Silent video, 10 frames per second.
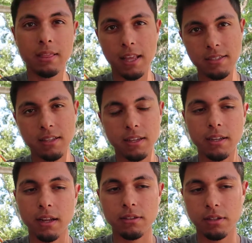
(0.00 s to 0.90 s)
Last night
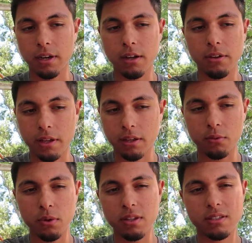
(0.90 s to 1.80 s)
I took it out and
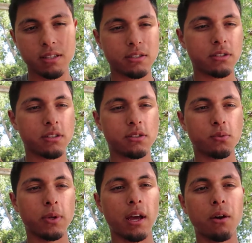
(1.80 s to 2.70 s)
one of the sensors
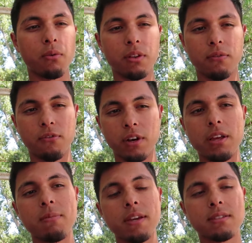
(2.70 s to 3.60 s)
went out, one of the front
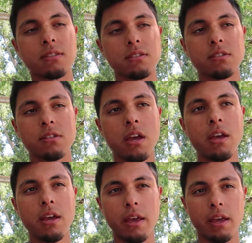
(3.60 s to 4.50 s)
ABS sensors,
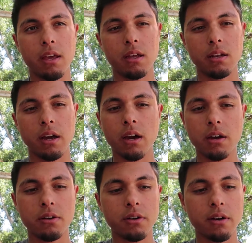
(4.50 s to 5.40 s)
and I got
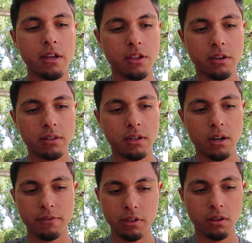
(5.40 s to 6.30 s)
under and I checked it,
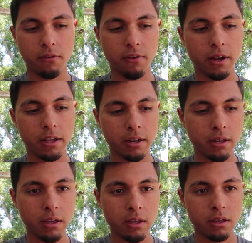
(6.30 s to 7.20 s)
everything looked fine,
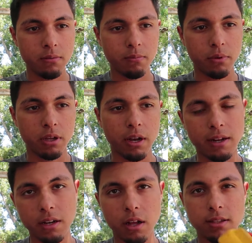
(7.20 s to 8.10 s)
but I
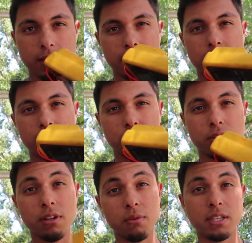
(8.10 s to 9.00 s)
did not test it. So
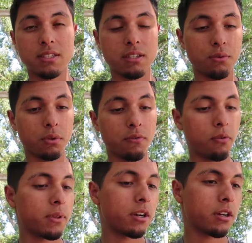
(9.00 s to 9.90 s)
today we're testing it with the
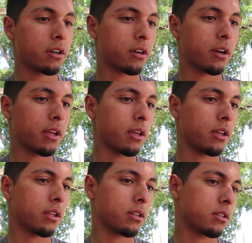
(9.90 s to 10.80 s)
voltmeter,
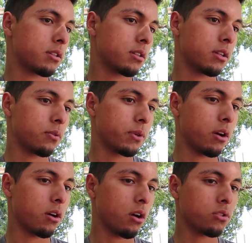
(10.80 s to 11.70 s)
and we
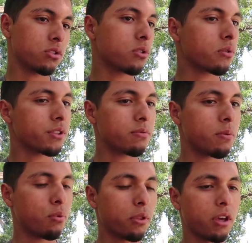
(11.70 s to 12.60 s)
are also going to be
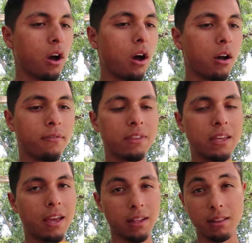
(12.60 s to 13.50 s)
pulling off the
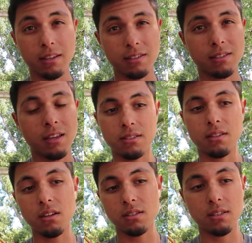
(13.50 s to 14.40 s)
headlights. It
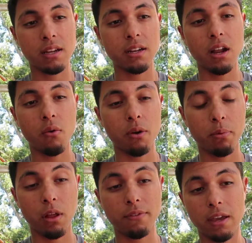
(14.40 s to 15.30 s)
sucks, I did not want to
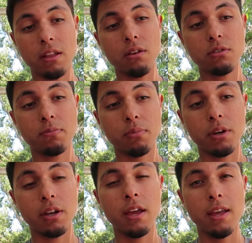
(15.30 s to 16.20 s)
pull off the halos,
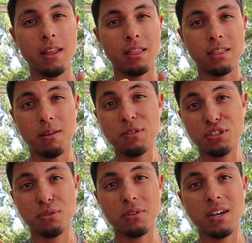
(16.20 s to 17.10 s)
but let me
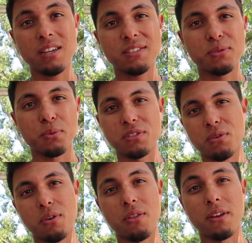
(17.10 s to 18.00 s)
show you guys what is
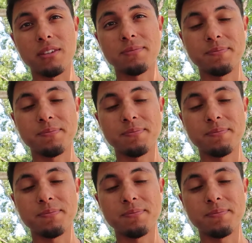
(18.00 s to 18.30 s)
going on there.